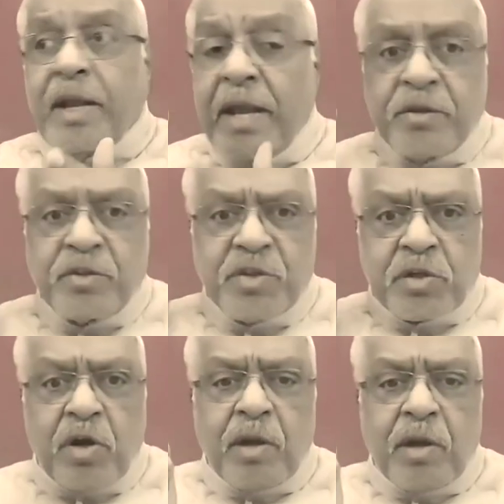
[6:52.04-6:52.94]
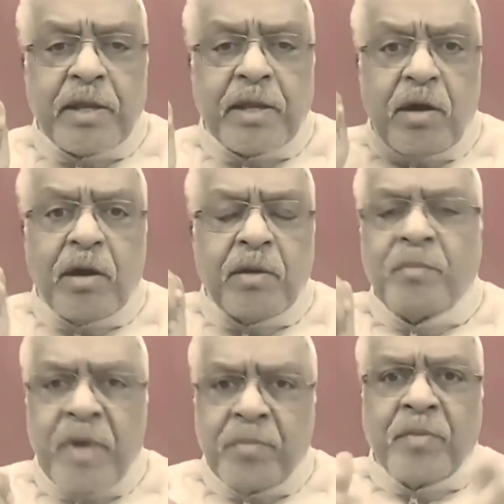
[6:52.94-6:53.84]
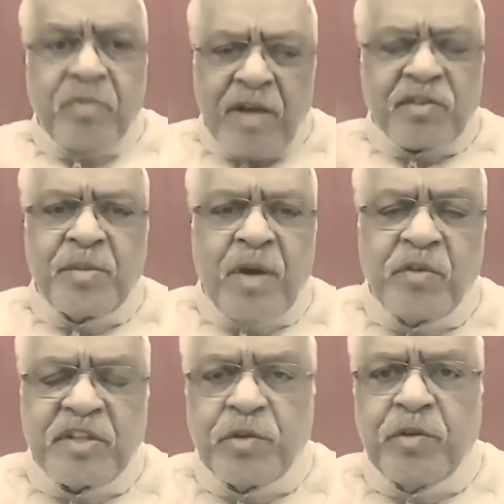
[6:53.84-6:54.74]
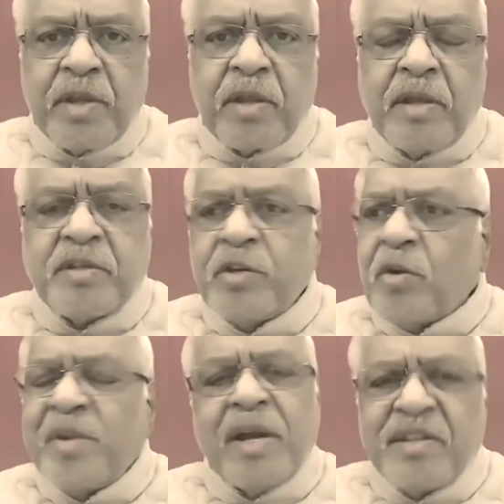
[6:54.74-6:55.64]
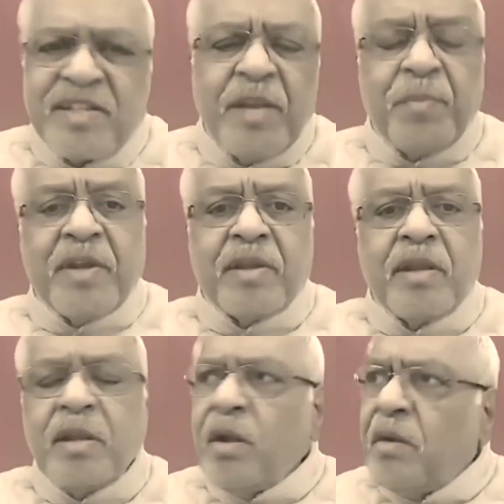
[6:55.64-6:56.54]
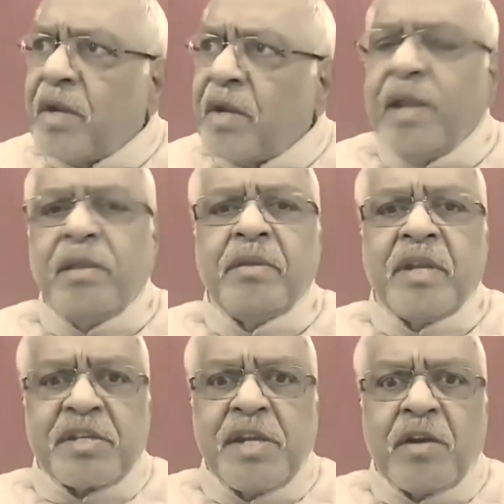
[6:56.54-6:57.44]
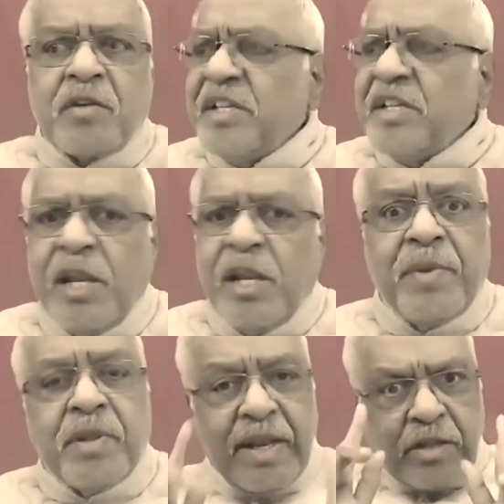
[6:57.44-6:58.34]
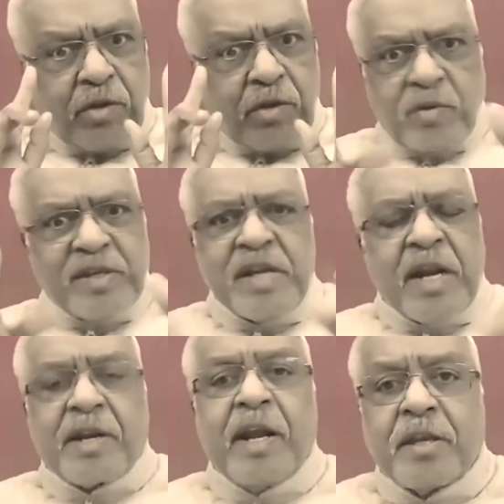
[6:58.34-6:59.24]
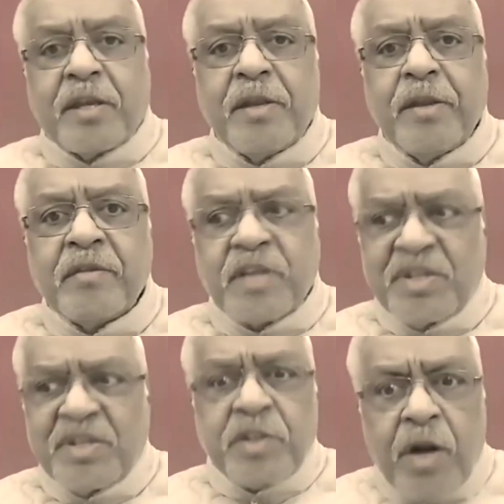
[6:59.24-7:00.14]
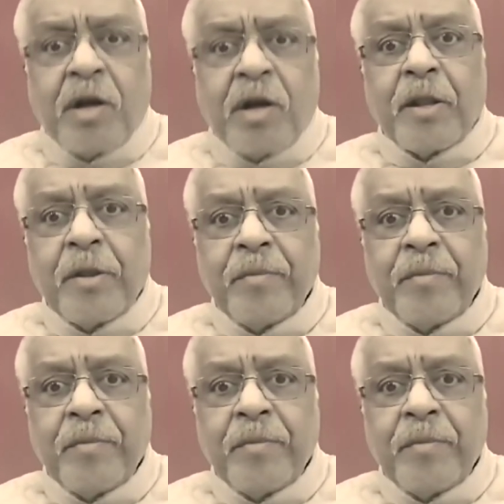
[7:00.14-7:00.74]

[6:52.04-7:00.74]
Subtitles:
And I used to call. I called my mom, asked him, how is he doing? And she told me, yeah, he's sleeping. Okay. Next day also he's sleeping. Then I thought, this is not right. Something is wrong.